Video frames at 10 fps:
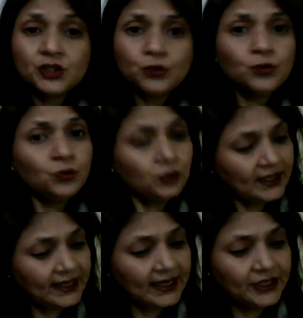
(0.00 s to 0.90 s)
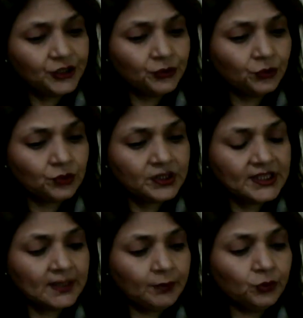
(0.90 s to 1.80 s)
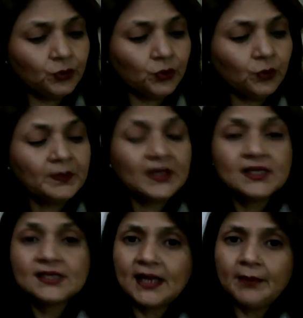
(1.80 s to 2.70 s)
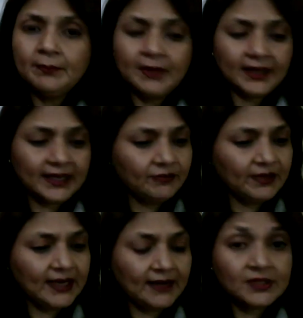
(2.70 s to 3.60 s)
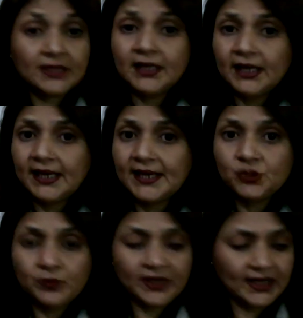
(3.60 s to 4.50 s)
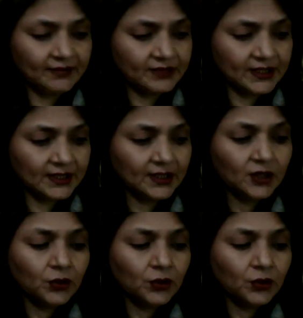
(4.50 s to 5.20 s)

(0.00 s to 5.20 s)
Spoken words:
Two, again, you know, T-W-O. Some, again, we have done. Eight, we have done.